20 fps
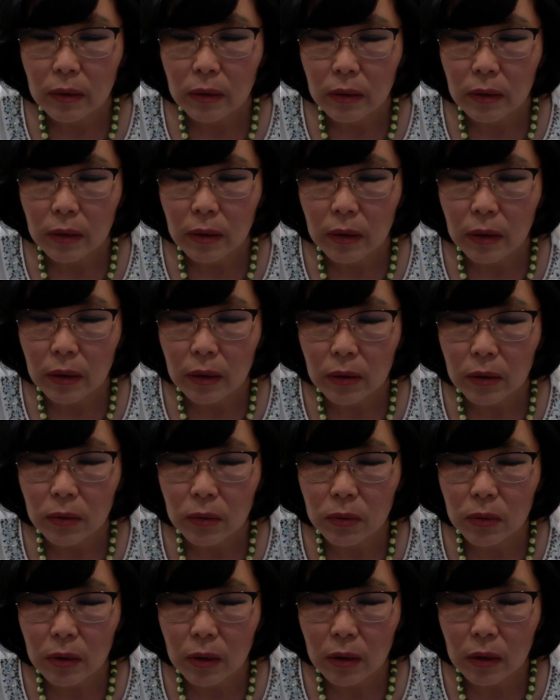Thank you,
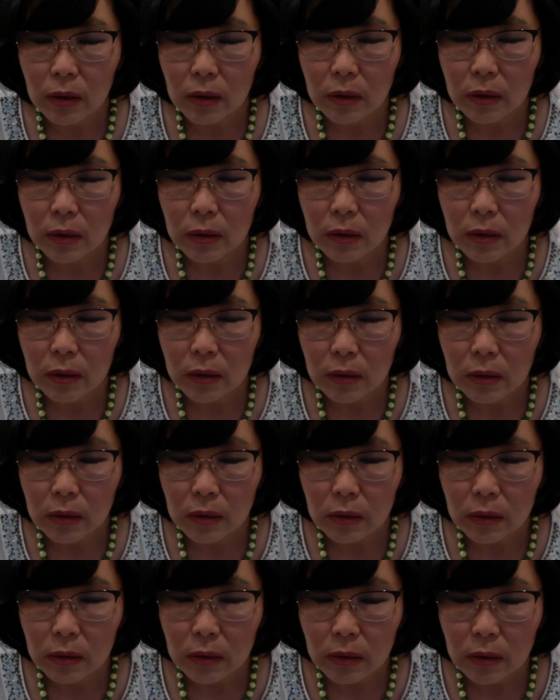God.
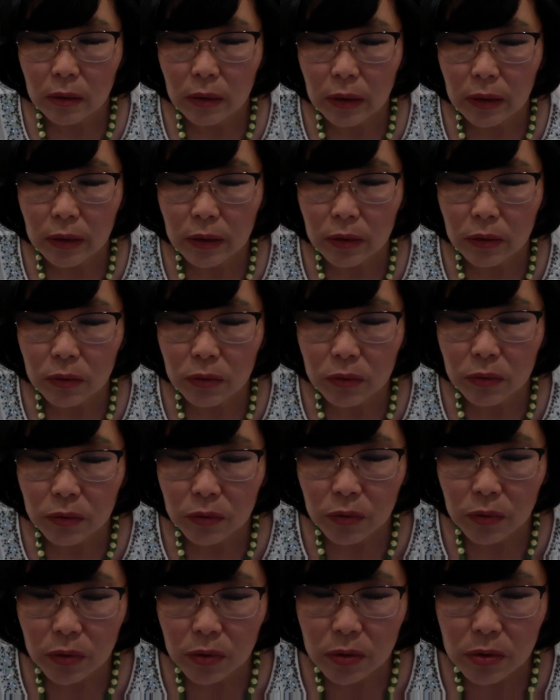Thank you,
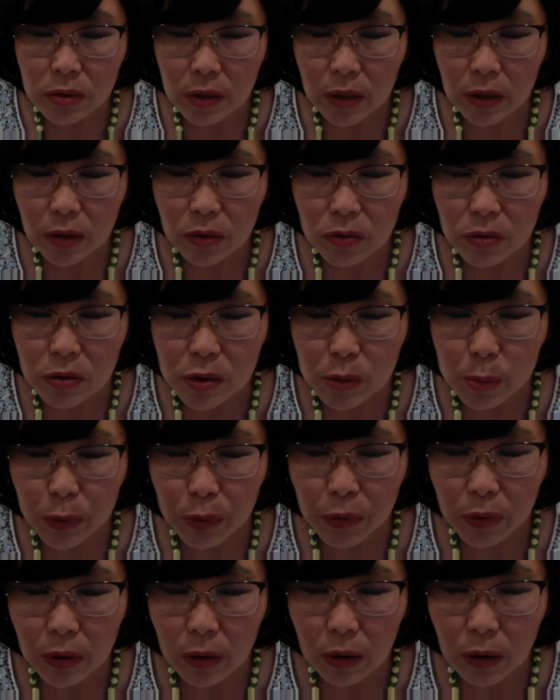universe. Thank you,
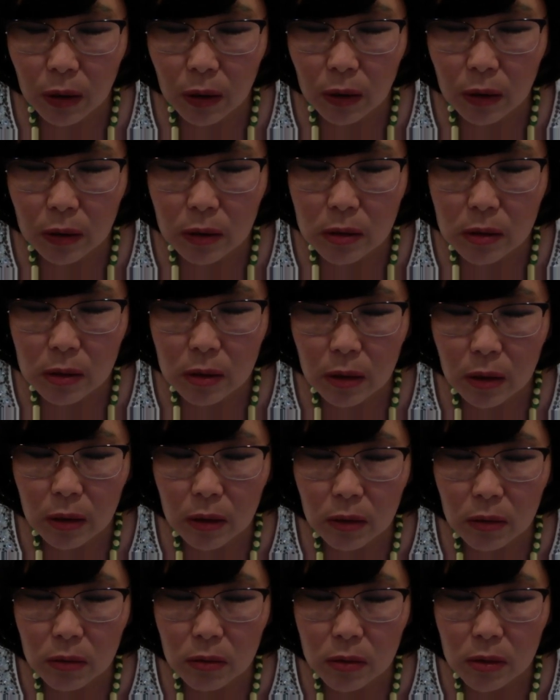spirit guides.
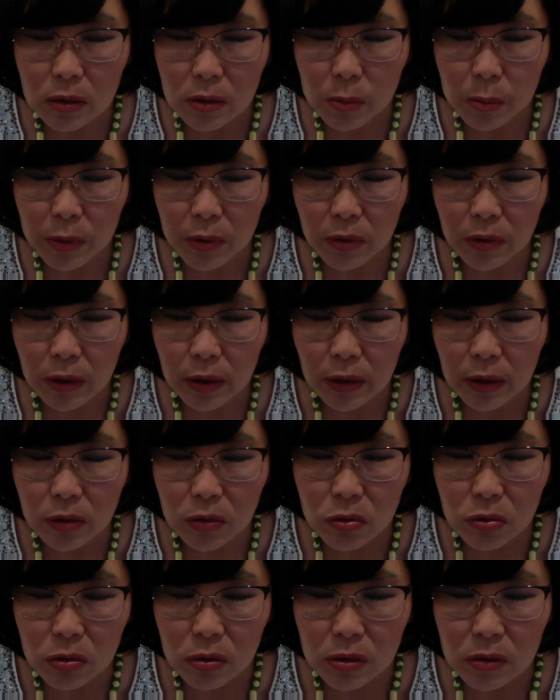Thank you, spirit
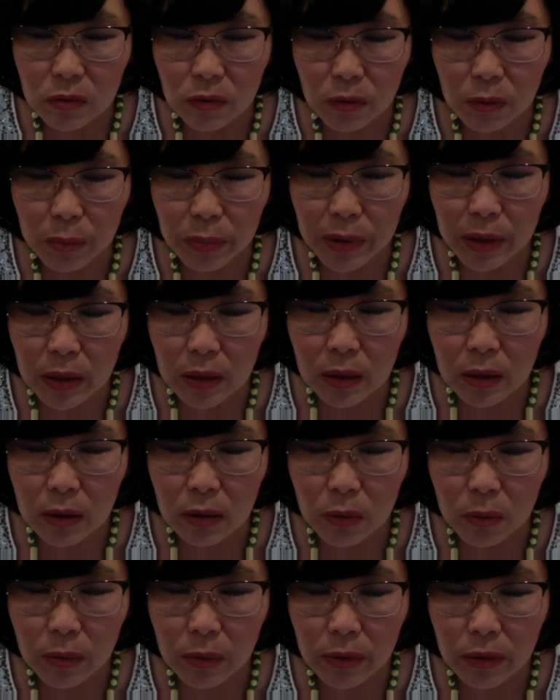angels, for being
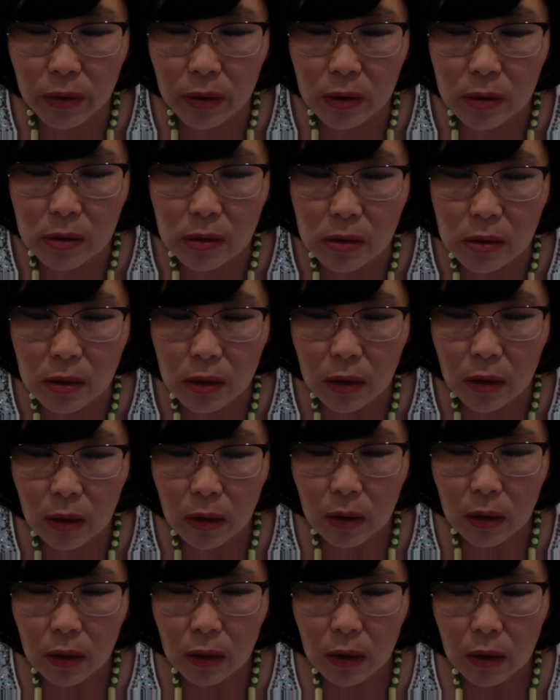here with us,
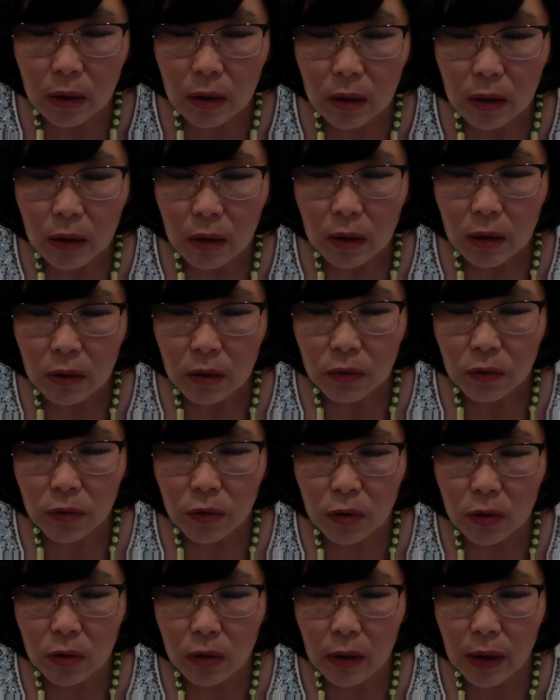
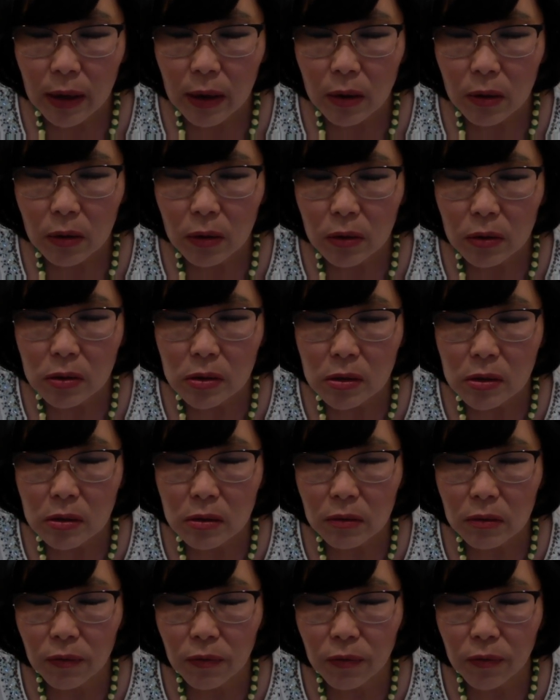for allowing us
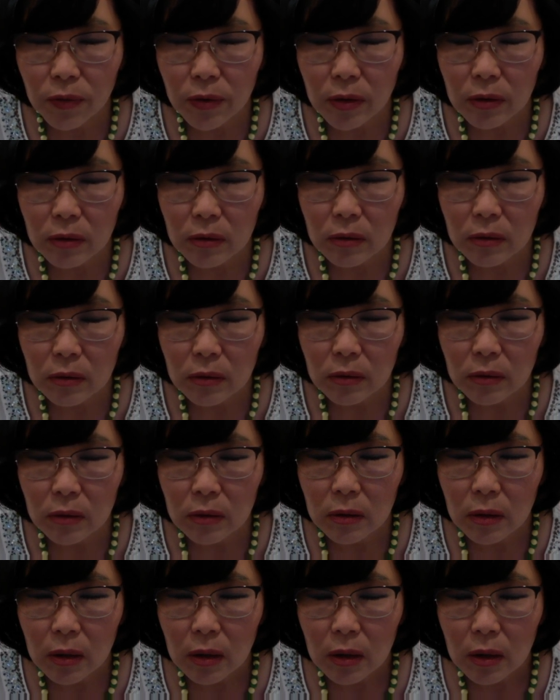to feel
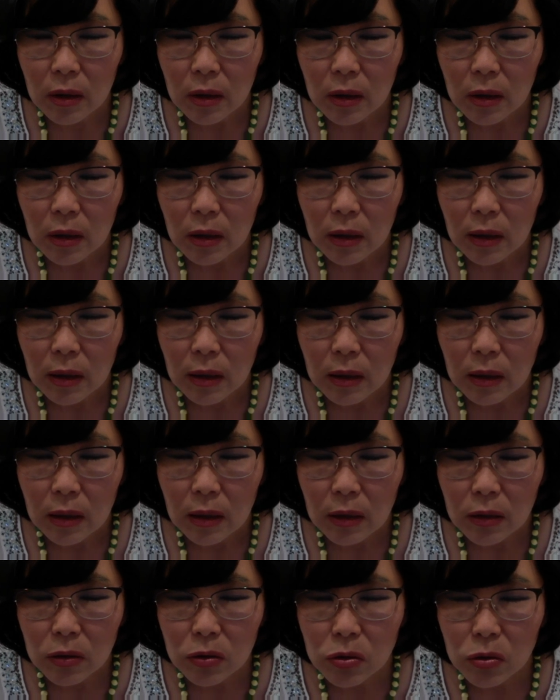
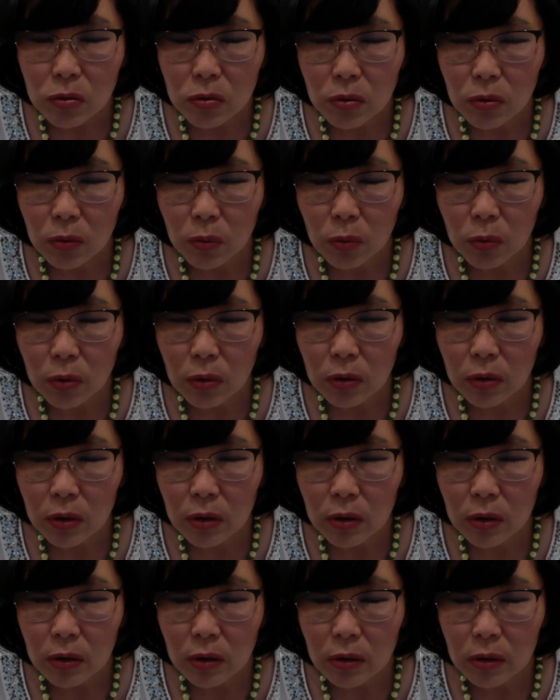and do the work
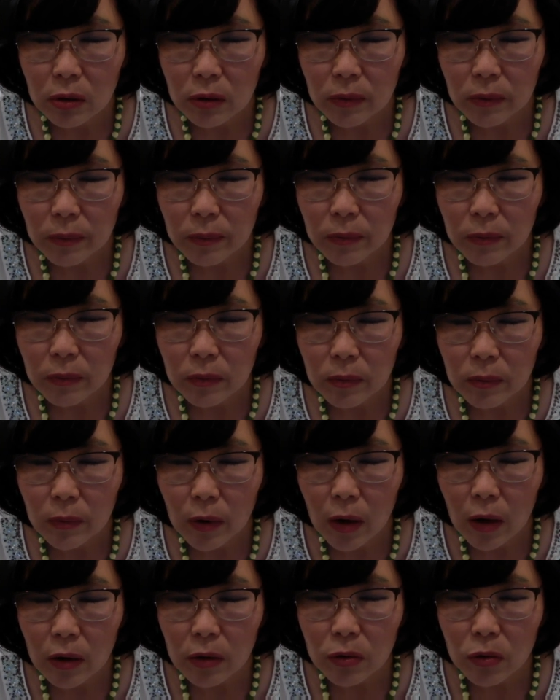
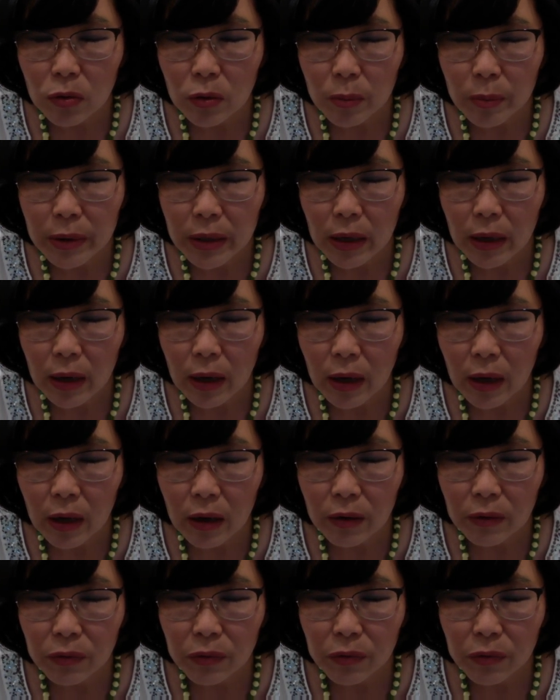on your behalf,